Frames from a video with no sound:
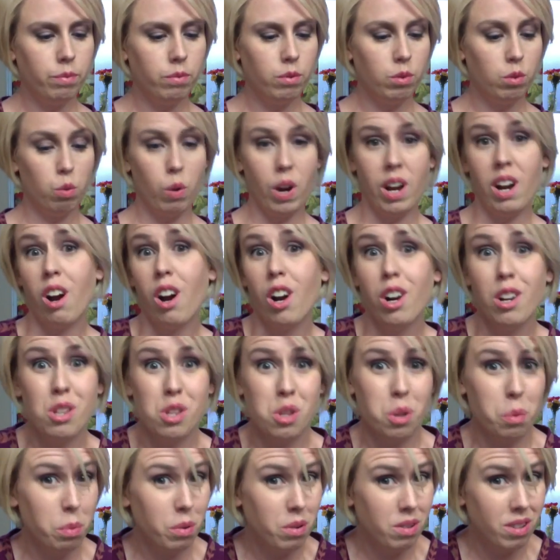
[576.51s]
Red Heart
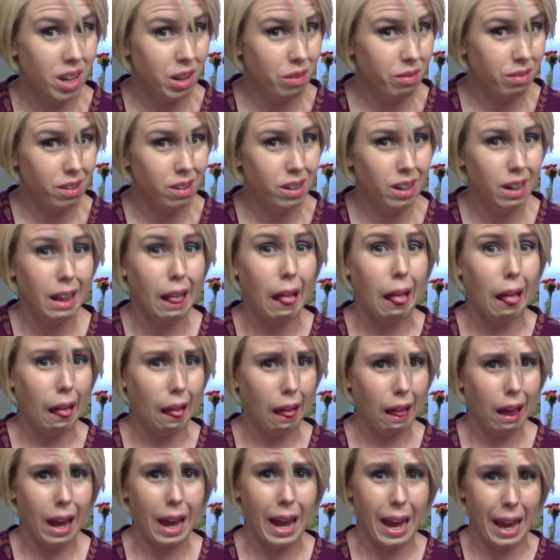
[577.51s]
Super Saver,
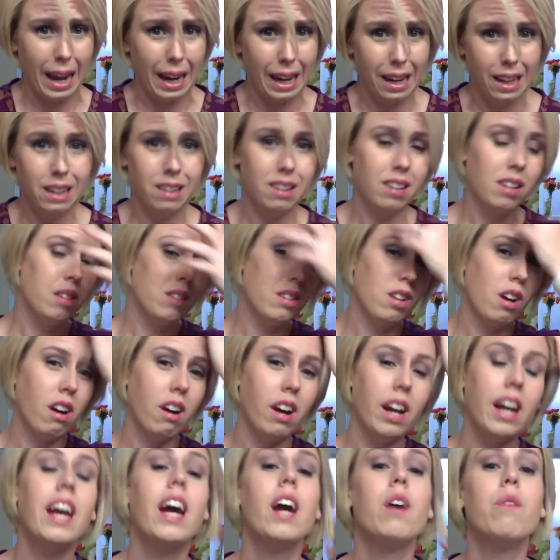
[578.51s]
I hate it,
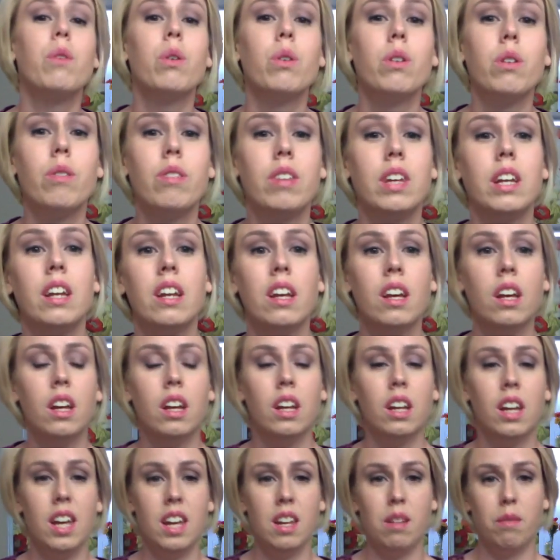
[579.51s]
sorry, I won't use it,
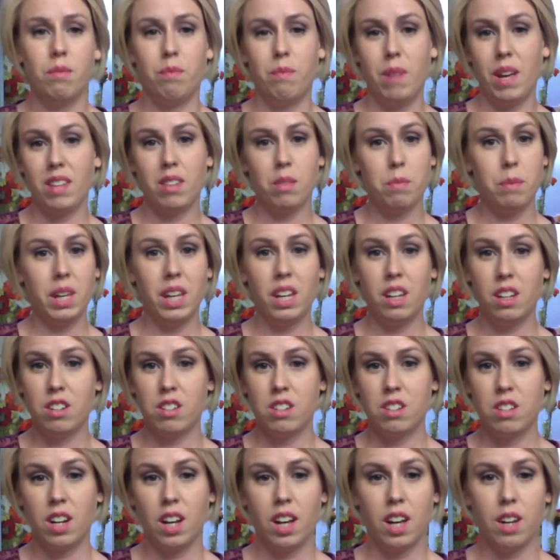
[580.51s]
it makes me
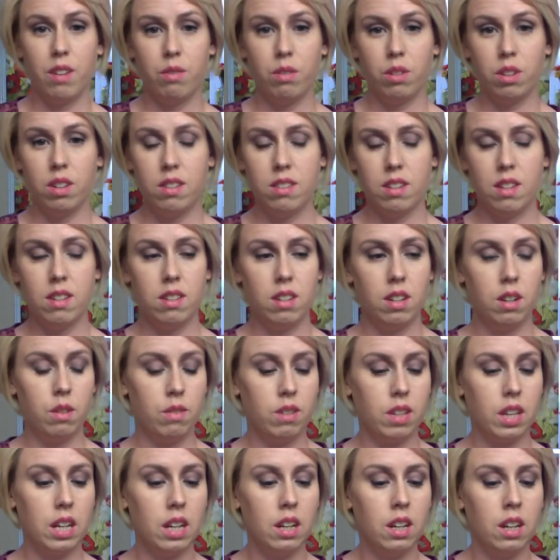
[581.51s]
itch, I have really sensitive
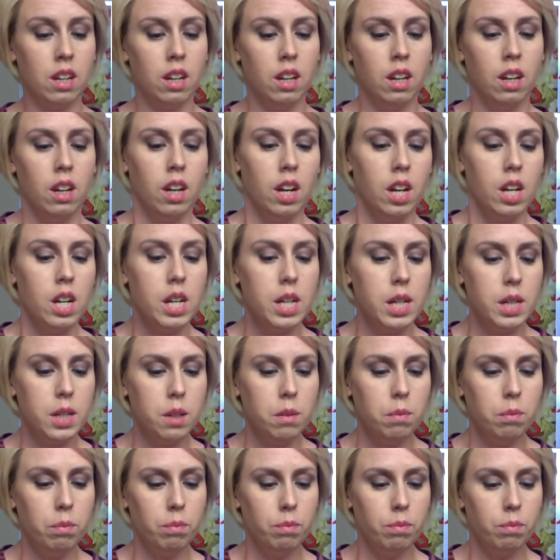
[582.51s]
skin.
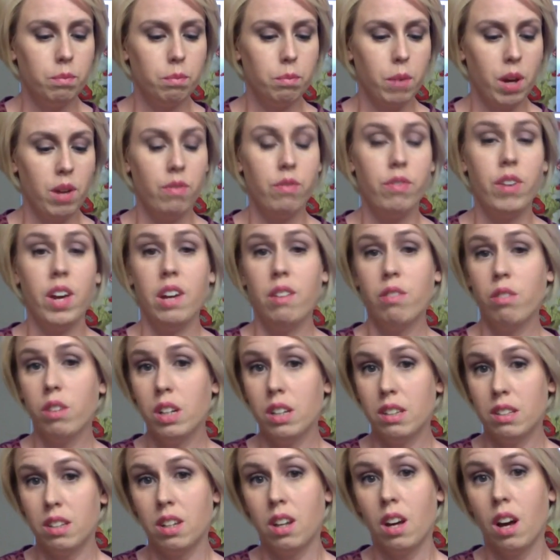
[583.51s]
My
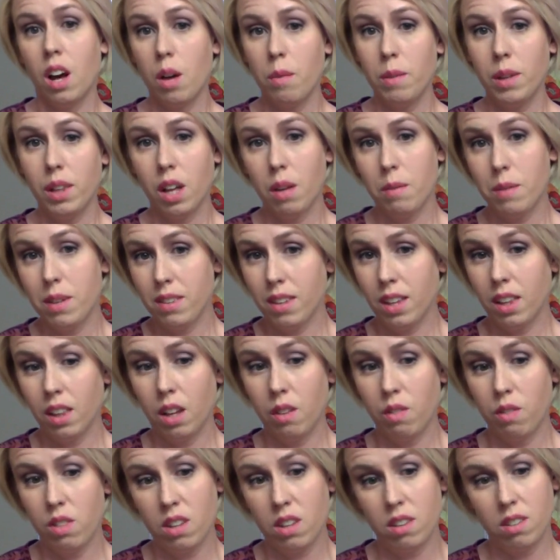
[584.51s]
favorite Hobby Lobbies, I
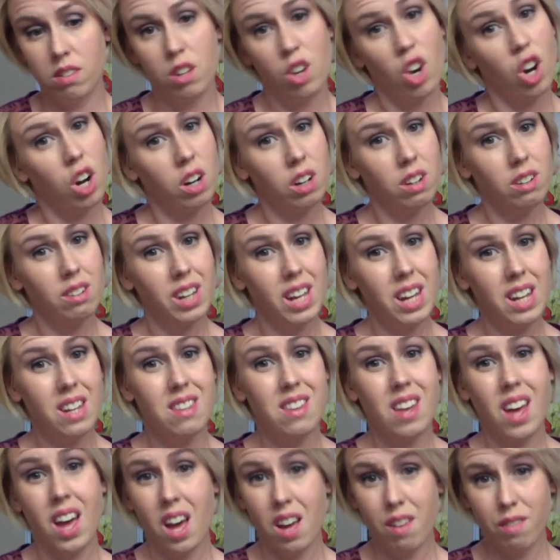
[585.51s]
love this yarn, it's
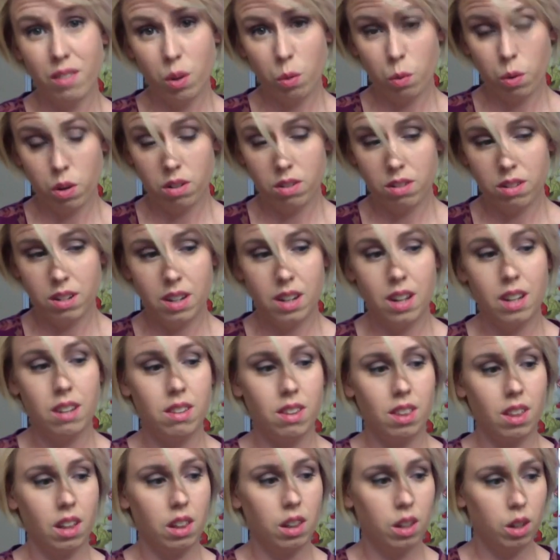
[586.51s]
a heavy worsted,
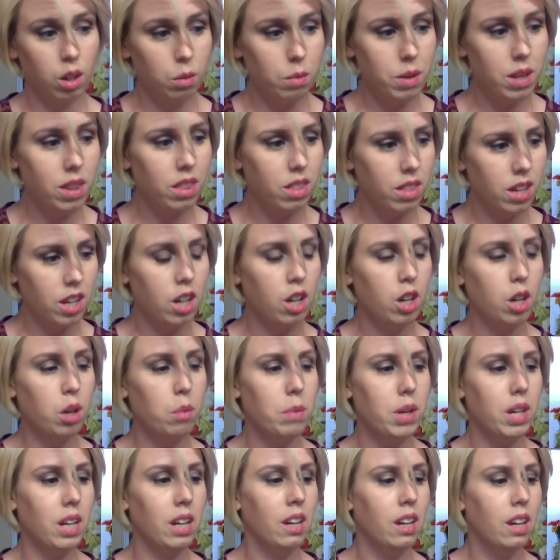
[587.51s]
it's a little bit thicker,
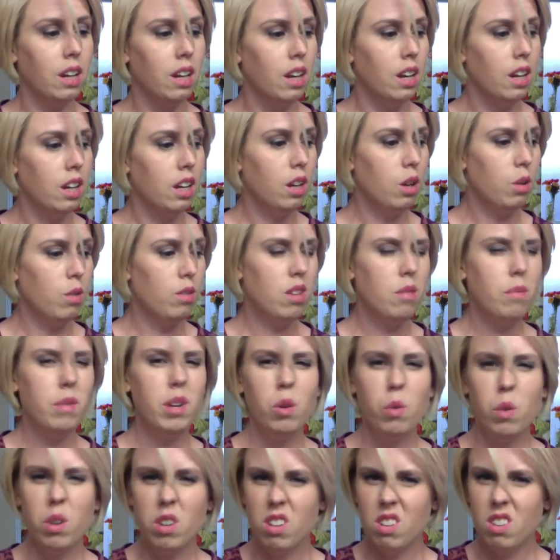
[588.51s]
but you know, some of
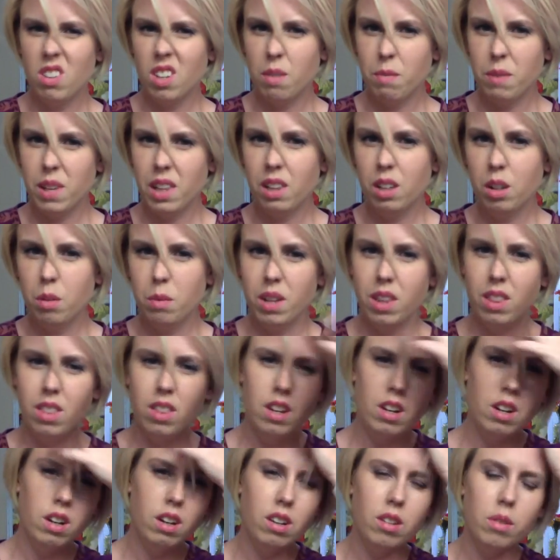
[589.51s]
your worsteds can be a little bit
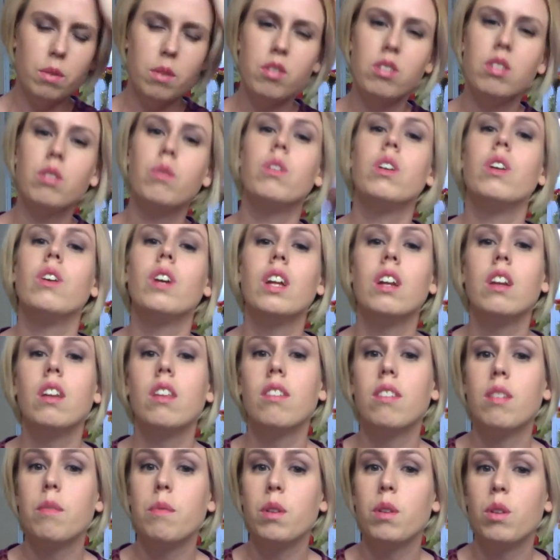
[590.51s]
thinner, especially when you get into
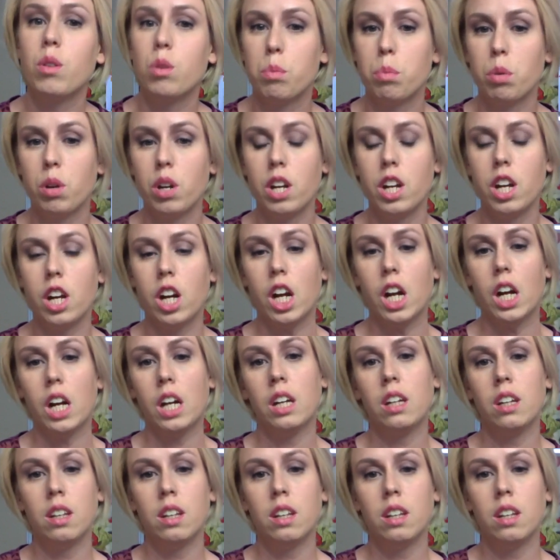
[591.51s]
some of those prettier